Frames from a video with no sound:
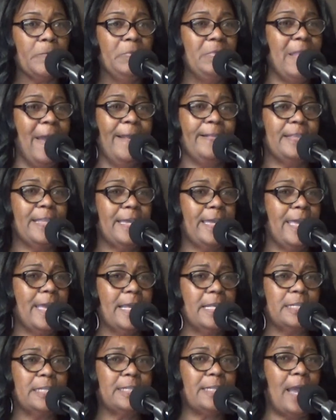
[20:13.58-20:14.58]
Nothing
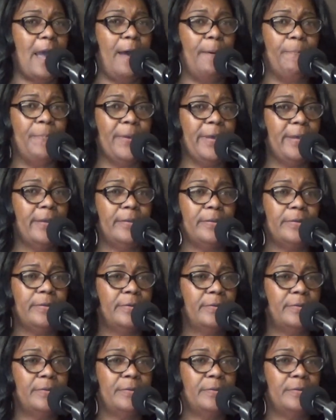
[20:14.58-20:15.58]
can stop it.